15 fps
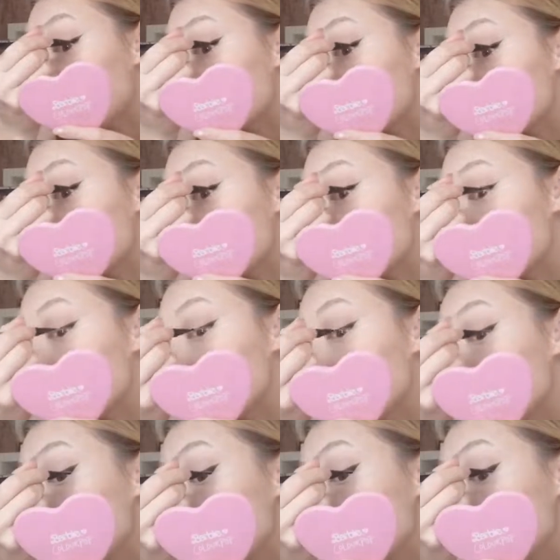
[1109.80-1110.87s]
and
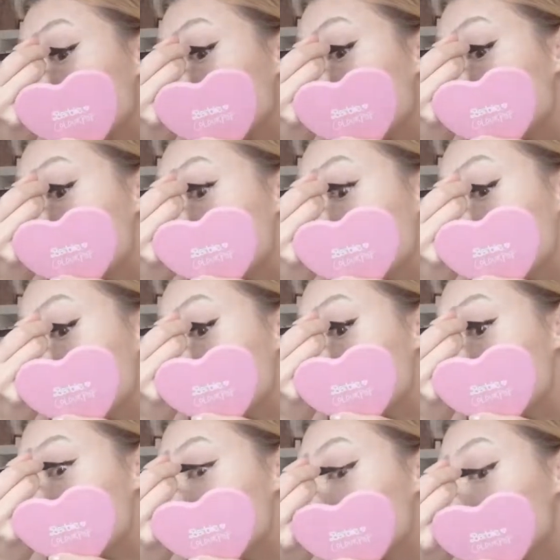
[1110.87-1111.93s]
maybe it'll be the last time I
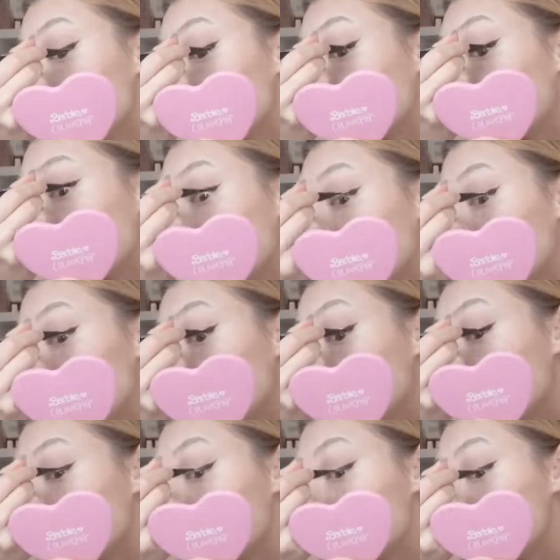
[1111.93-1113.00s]
use this liquid liner. Oh my
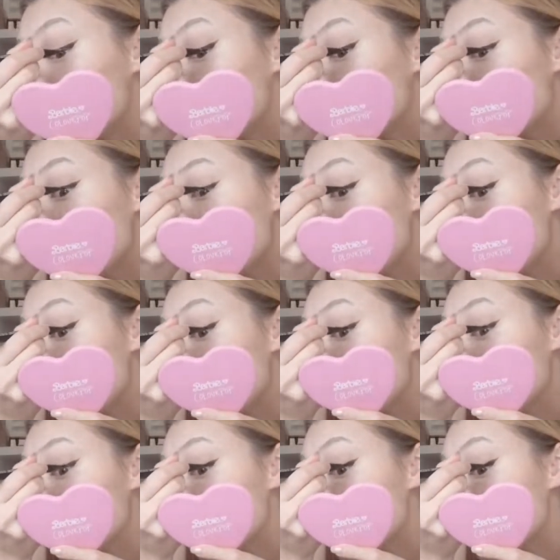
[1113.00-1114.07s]
goodness,
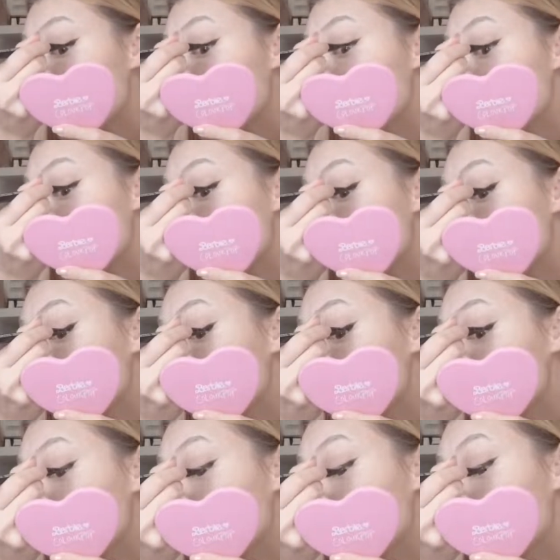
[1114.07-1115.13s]
RIP to my
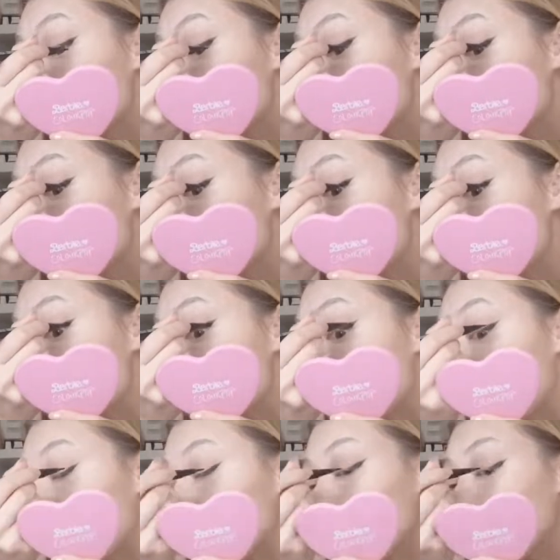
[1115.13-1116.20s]
first ColourPop BFF
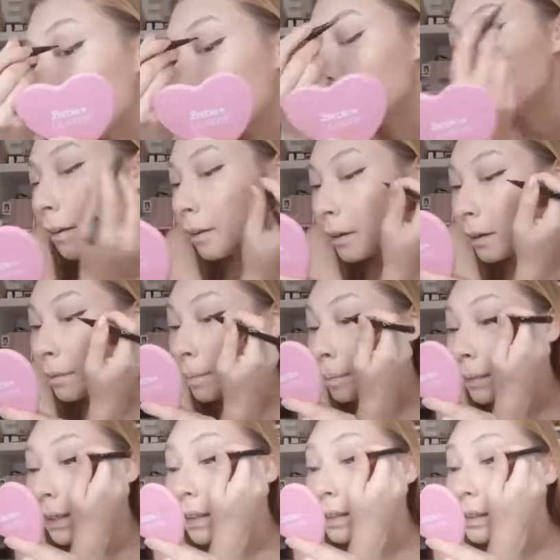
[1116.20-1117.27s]
eyeliner.
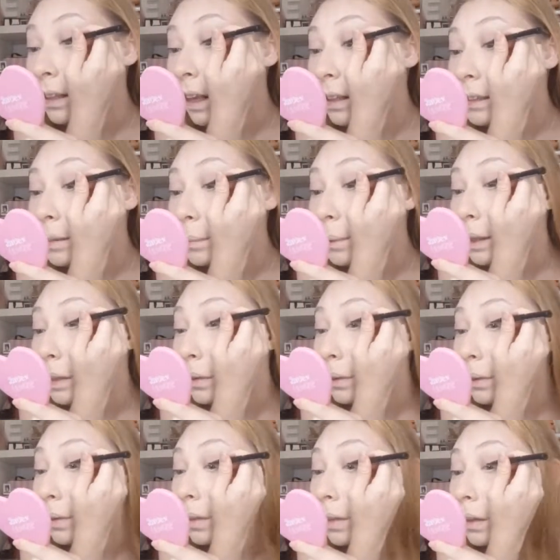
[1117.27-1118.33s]
It has lasted me
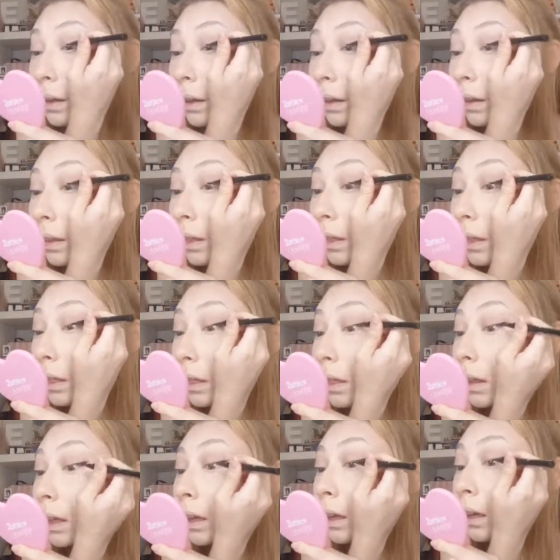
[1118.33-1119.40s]
through thick and
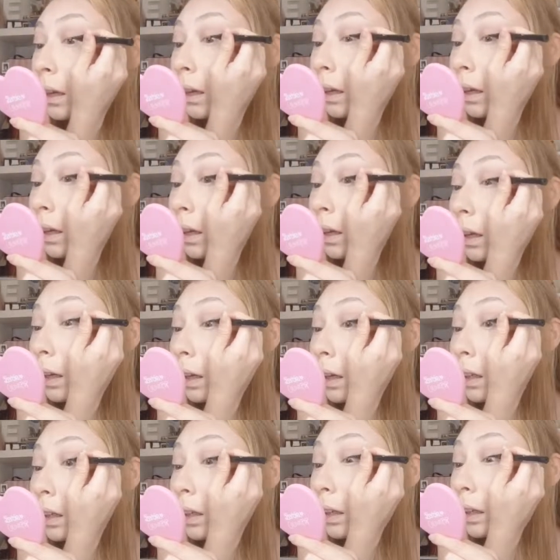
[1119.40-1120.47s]
thin. It
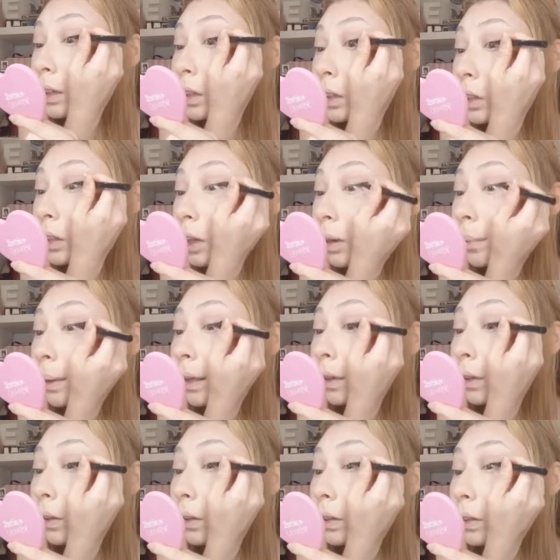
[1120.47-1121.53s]
has done so many
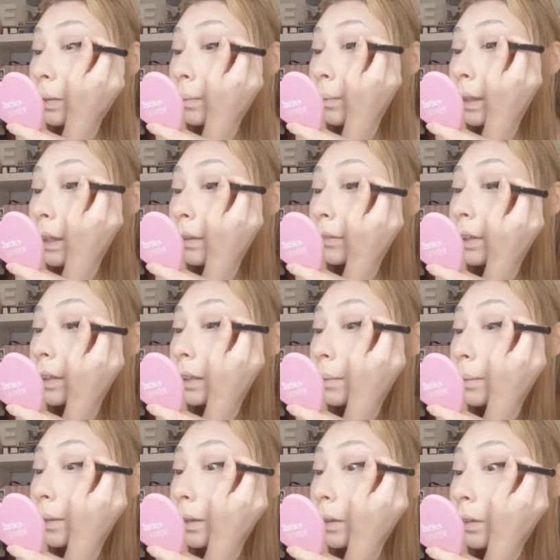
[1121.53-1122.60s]
looks with me. I've done
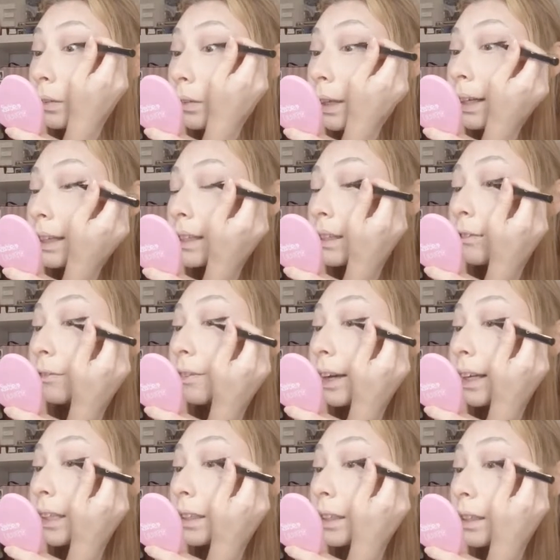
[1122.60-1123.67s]
some crazy
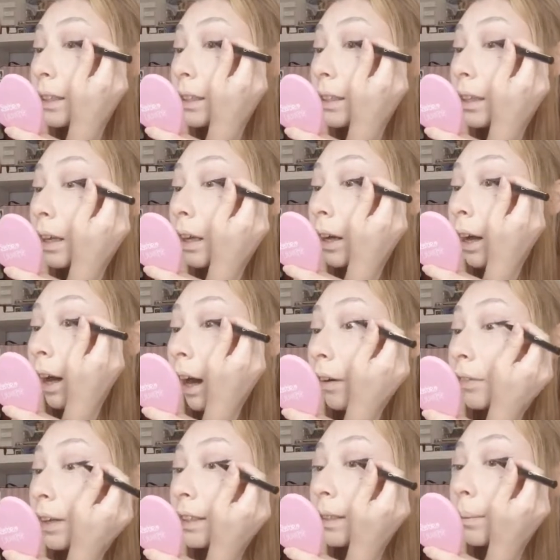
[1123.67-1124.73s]
faces. I've
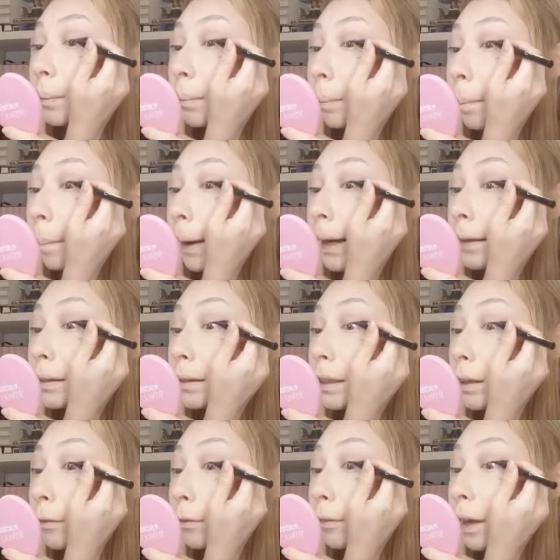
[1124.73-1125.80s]
done some
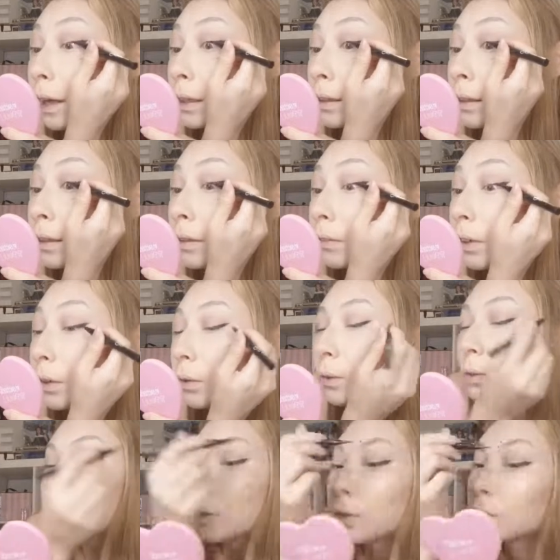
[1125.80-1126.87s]
basic faces. I've done all
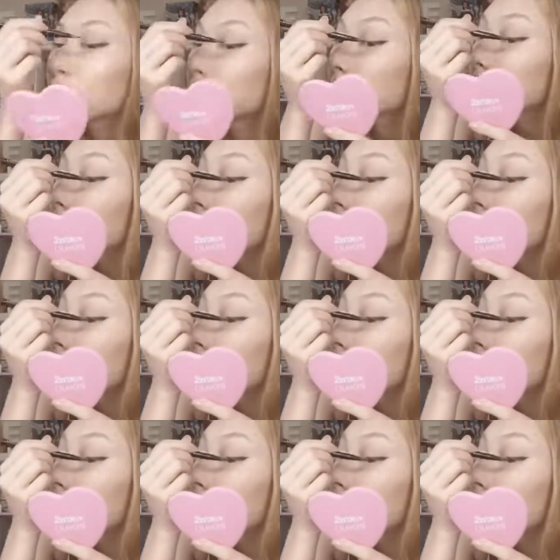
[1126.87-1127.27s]
sorts with this